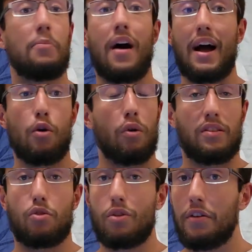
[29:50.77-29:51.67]
I call
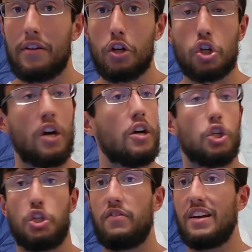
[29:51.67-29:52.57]
it tonnage,
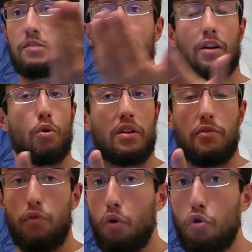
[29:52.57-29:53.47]
GVS might call it
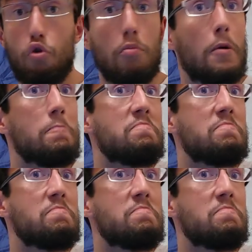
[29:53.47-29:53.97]
volume.